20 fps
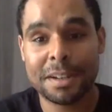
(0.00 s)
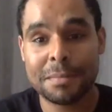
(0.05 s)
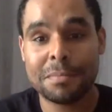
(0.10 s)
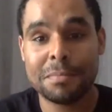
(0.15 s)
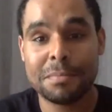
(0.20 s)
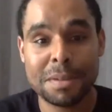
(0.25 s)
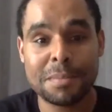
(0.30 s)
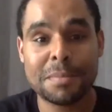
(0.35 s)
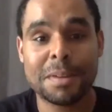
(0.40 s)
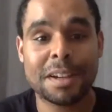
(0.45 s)

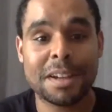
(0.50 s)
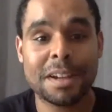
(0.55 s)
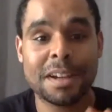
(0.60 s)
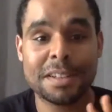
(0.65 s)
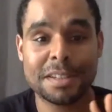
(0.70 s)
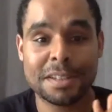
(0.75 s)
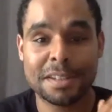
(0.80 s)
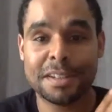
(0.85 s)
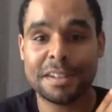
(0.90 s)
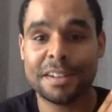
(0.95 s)
be my
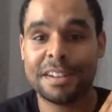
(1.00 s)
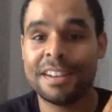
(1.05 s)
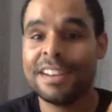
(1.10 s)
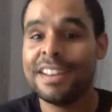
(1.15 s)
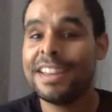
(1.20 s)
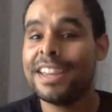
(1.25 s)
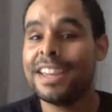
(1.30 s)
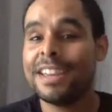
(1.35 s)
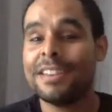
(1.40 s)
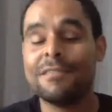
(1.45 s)
cousin
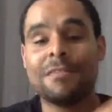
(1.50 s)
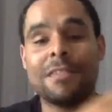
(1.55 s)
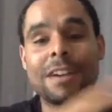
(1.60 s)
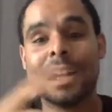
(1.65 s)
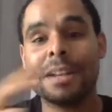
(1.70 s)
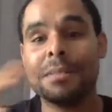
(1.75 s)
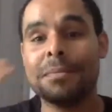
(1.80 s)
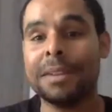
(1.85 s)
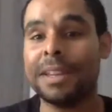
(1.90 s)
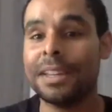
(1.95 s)

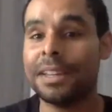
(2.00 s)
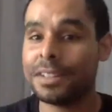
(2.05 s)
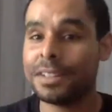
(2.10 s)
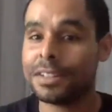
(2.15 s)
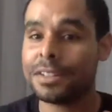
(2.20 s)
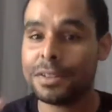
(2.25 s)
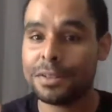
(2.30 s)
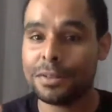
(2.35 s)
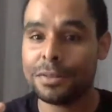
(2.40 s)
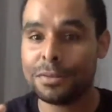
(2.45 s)
invited me
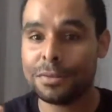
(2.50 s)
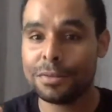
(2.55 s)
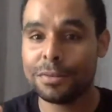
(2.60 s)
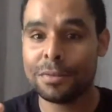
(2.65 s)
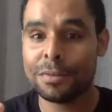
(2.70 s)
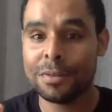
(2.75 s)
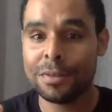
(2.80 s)
into